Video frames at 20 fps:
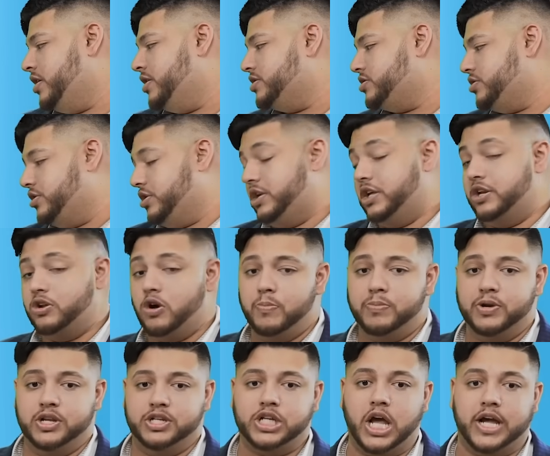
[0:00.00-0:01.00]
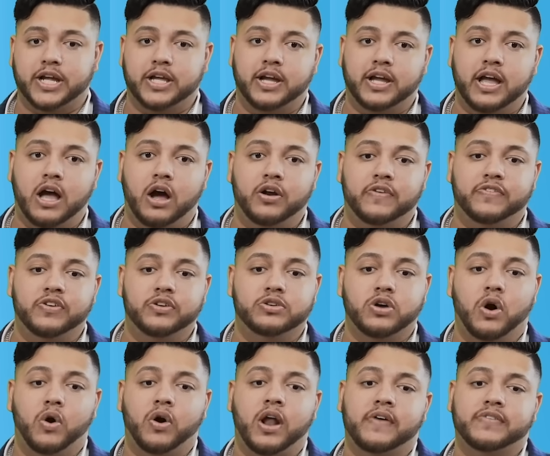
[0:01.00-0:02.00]
So you need to open a checking account. If you
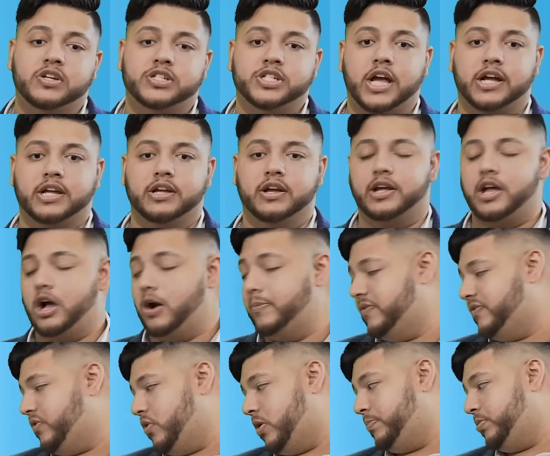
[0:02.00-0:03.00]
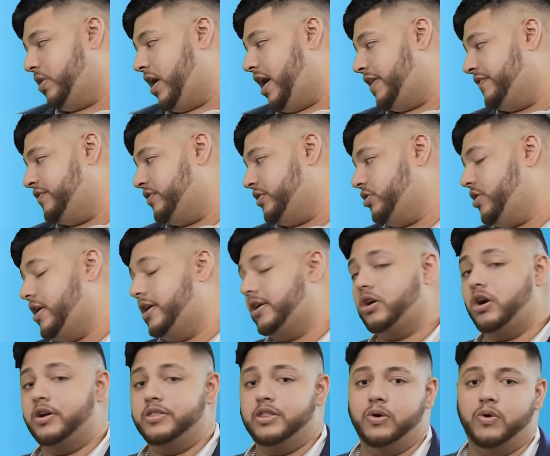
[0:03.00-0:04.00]
don't have a checking account before applying for the credit
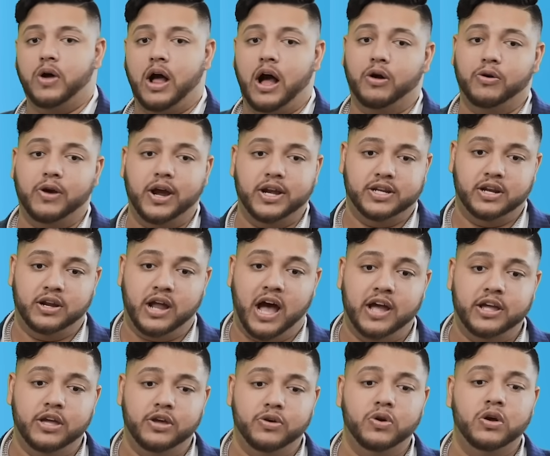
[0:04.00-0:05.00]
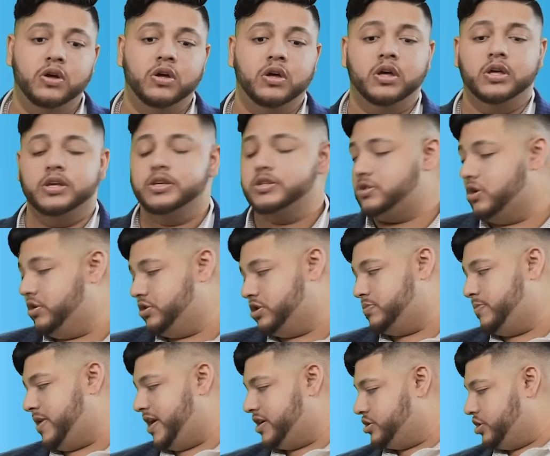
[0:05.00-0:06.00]
card, they will outright deny you. So
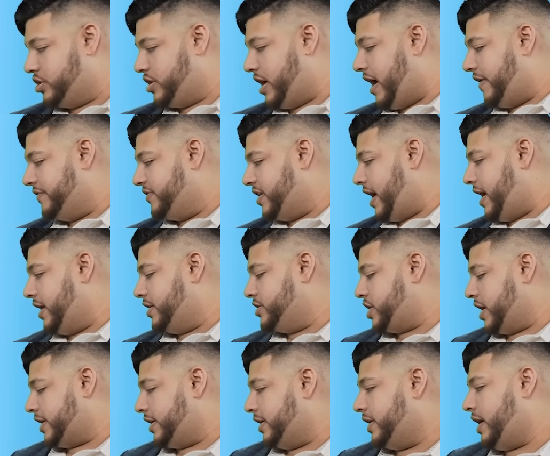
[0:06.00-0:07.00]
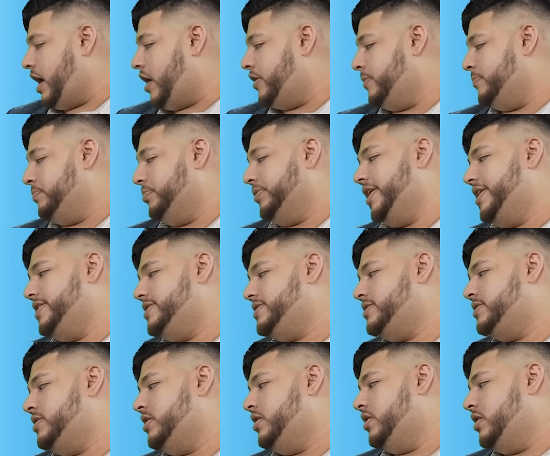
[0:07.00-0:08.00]
just make sure you have that checking account in place.